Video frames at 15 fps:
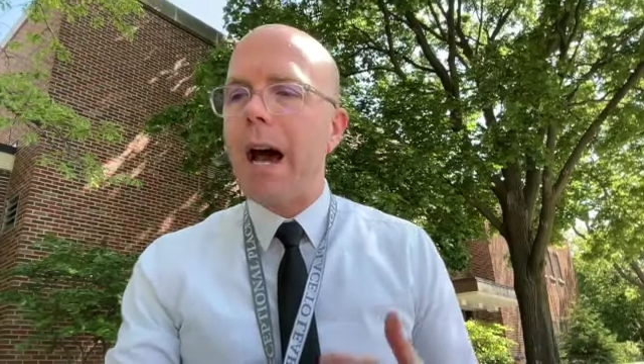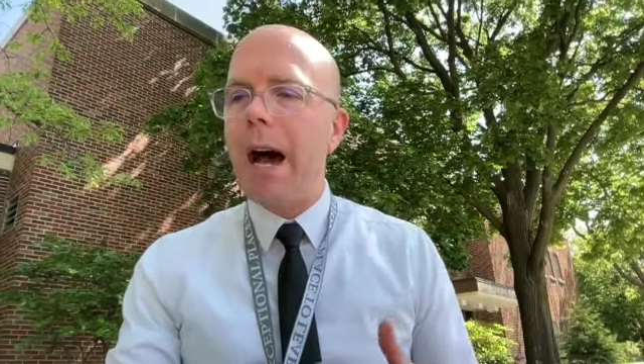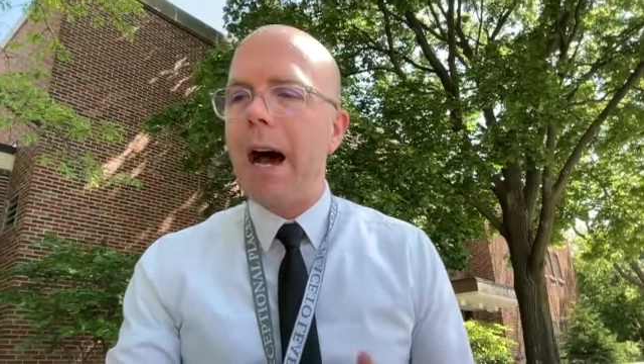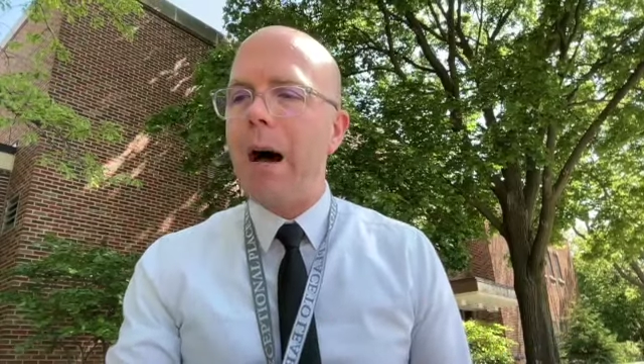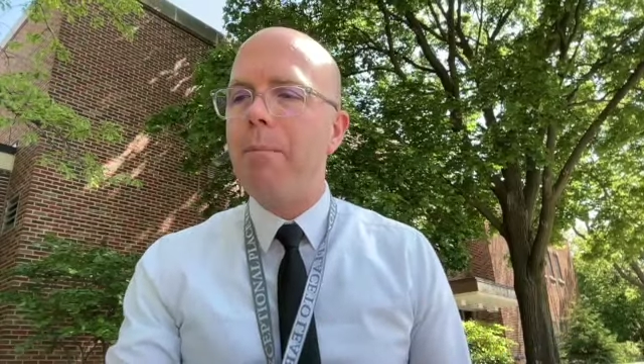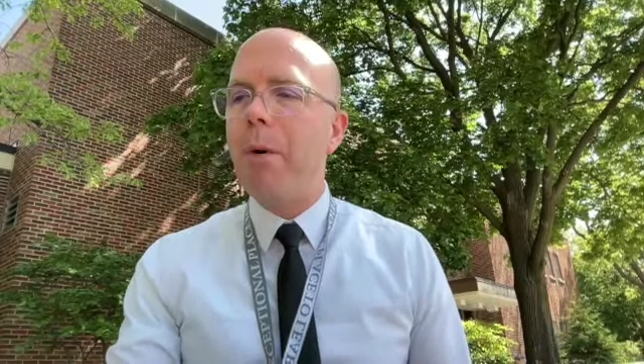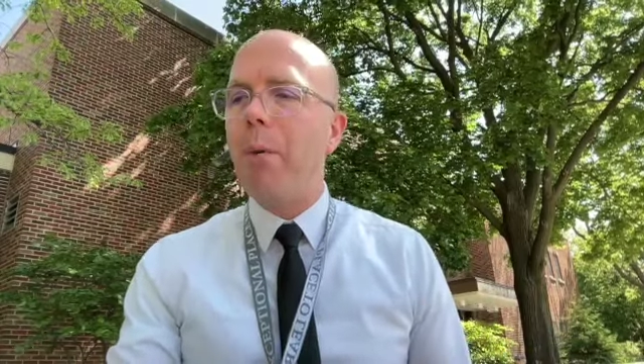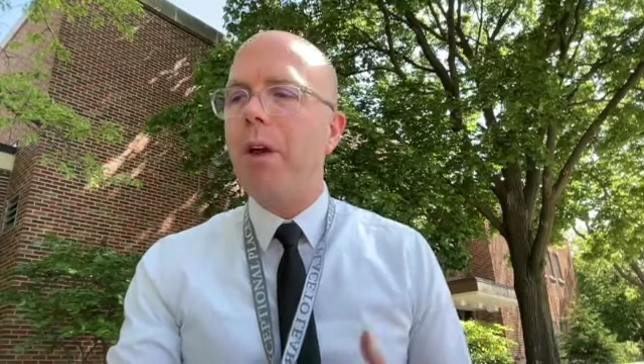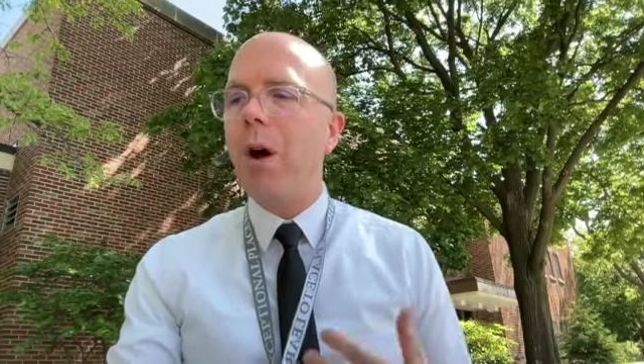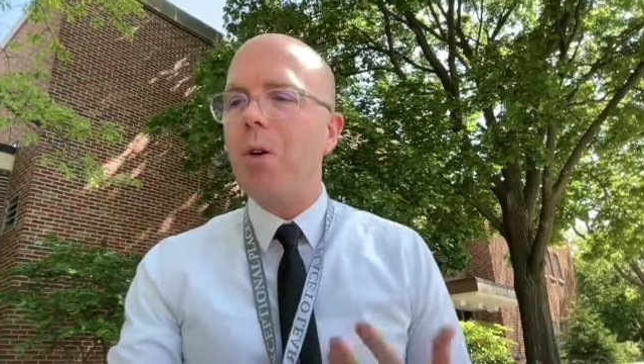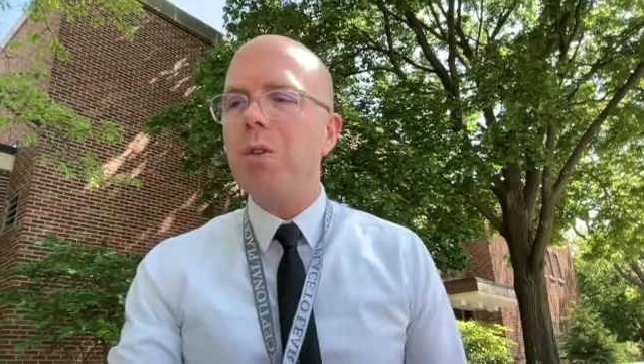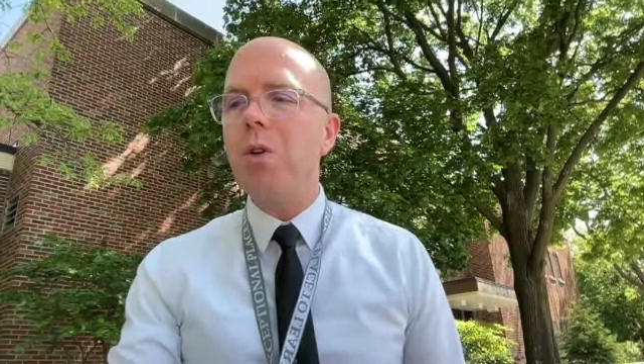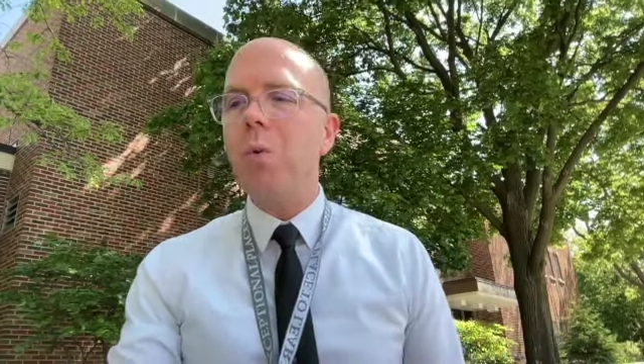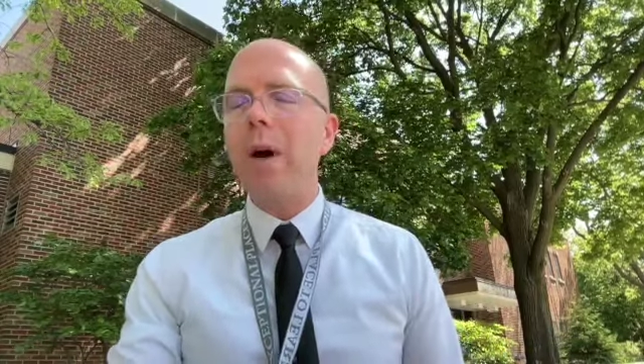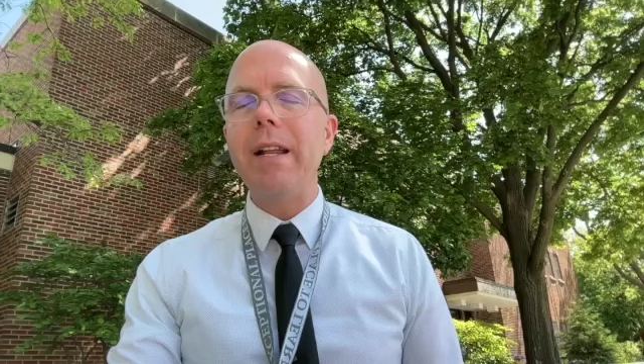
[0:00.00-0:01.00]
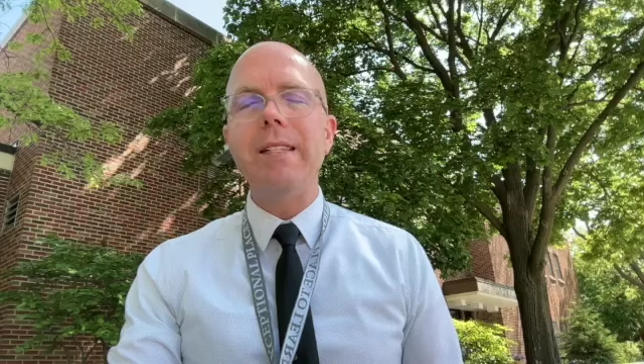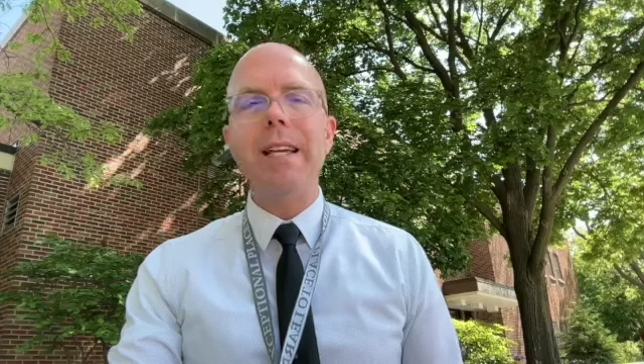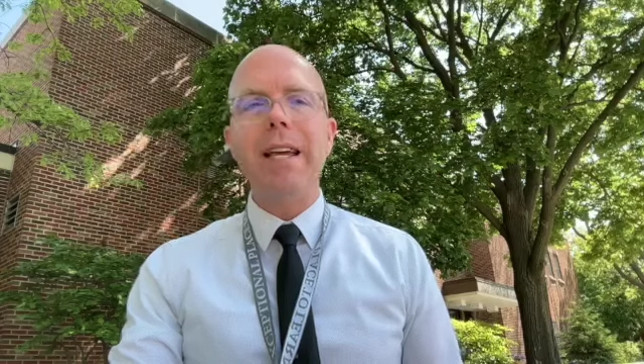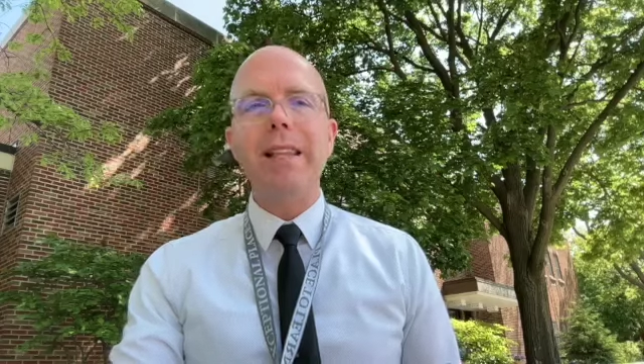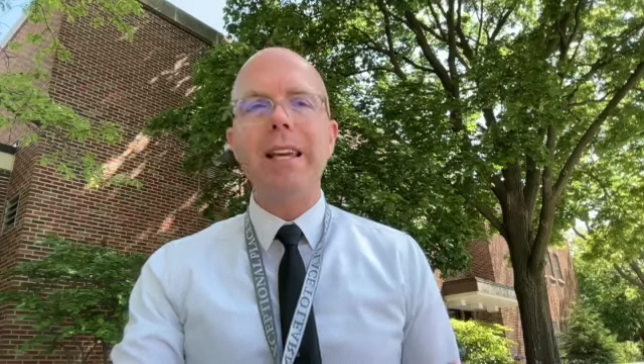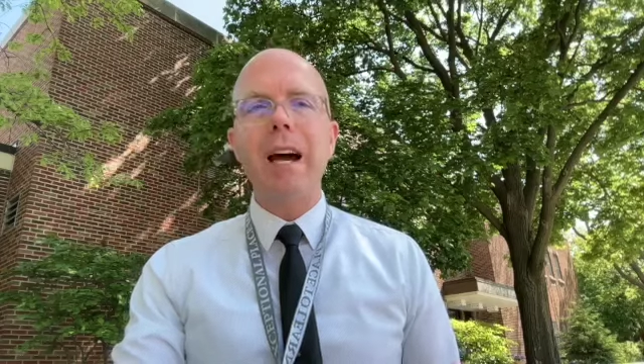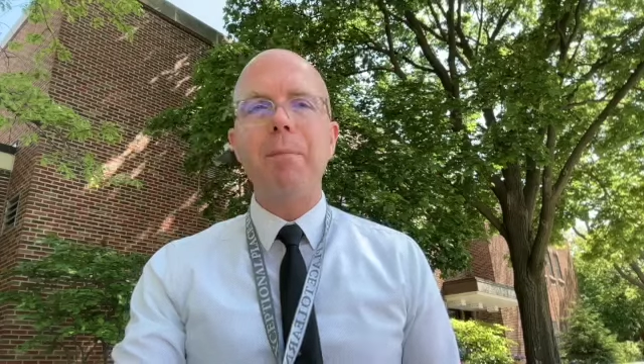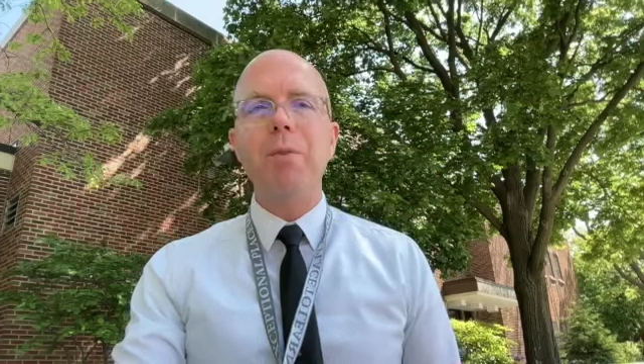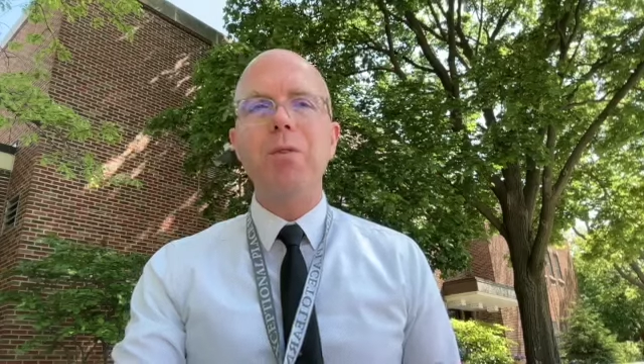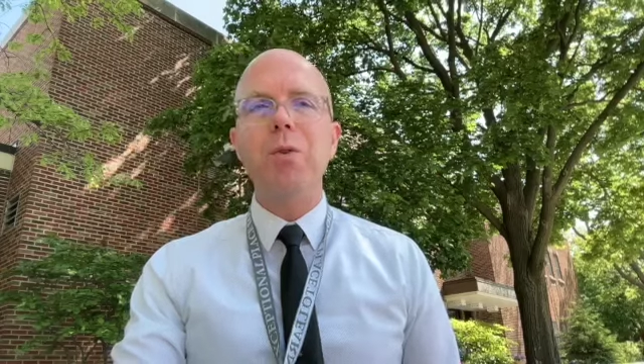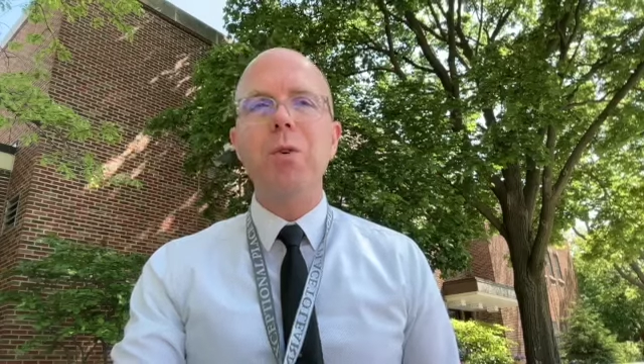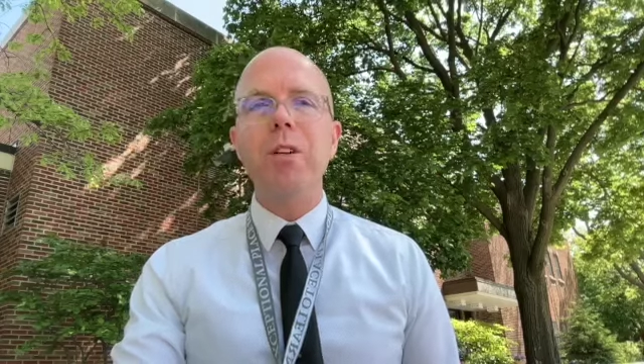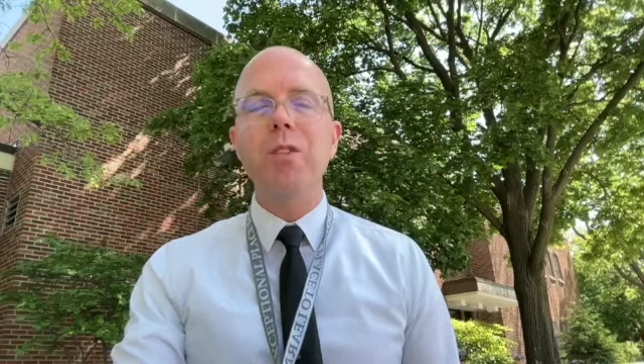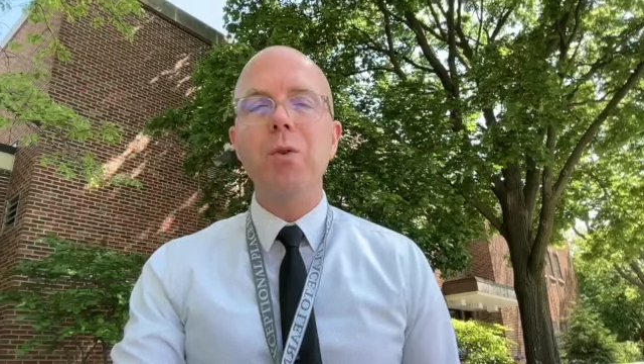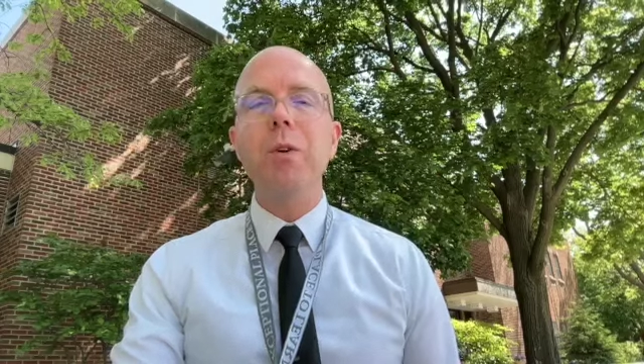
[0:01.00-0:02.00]
uh, but we also want to take the
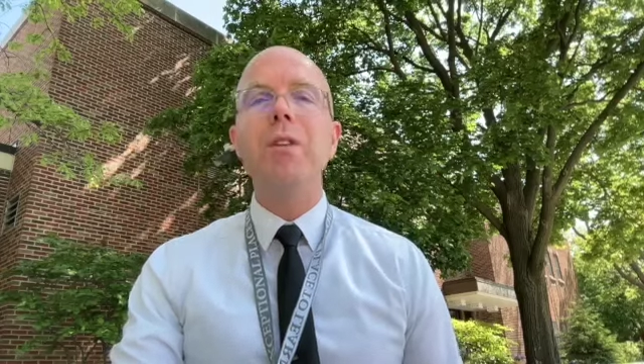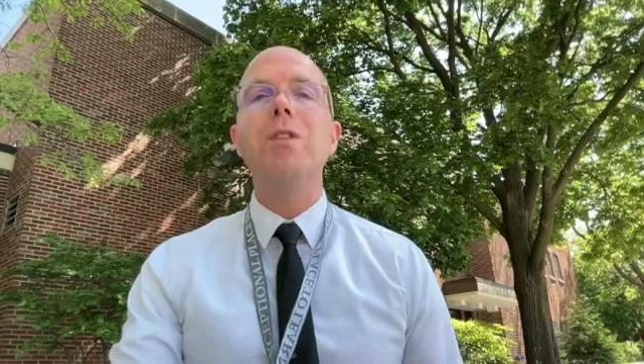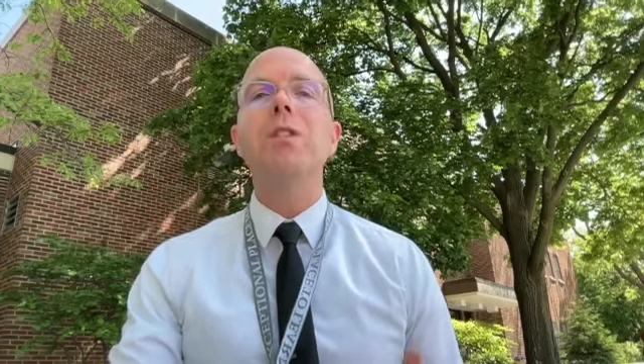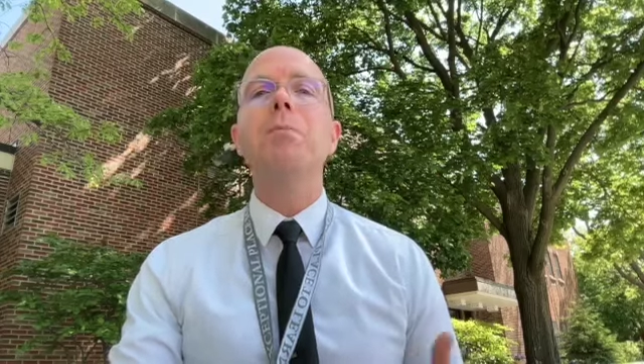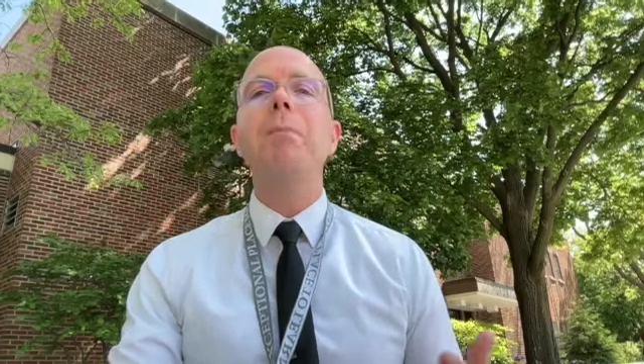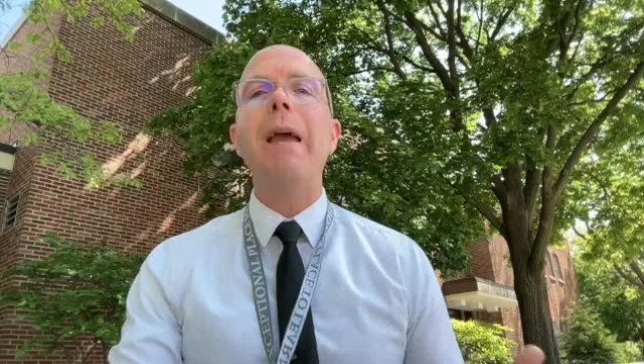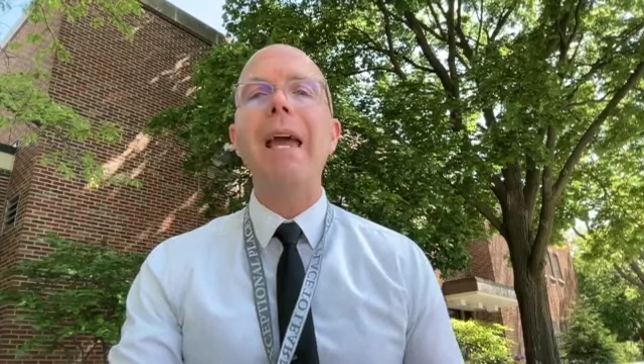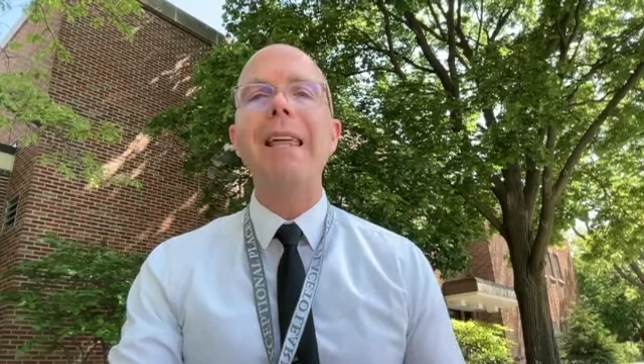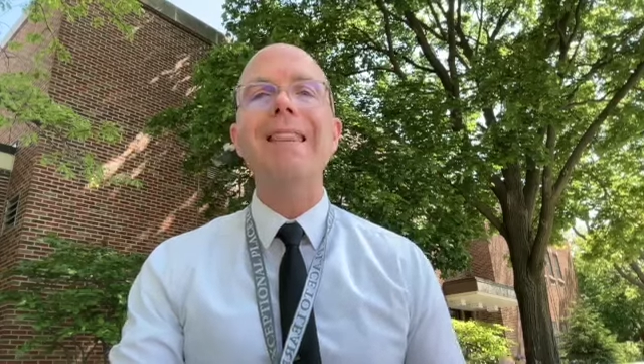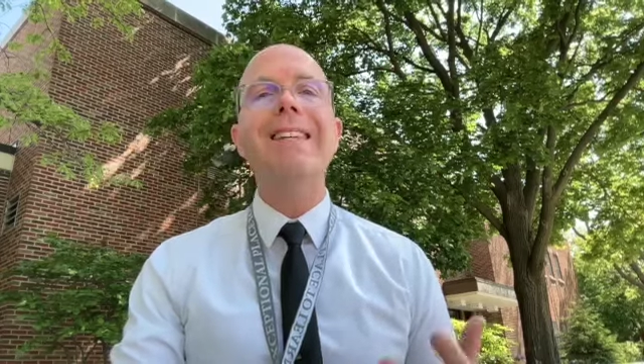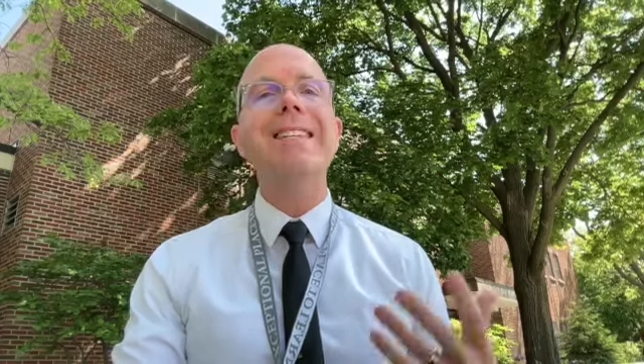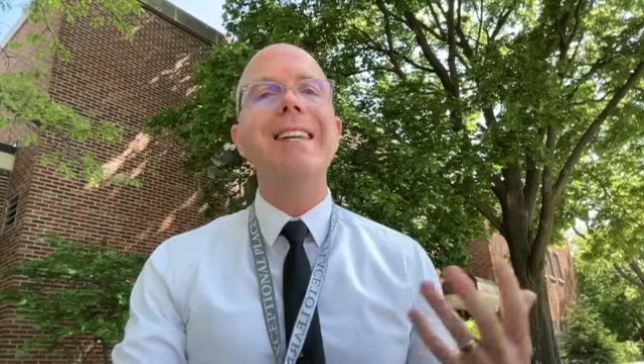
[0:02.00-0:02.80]
opportunity to expand the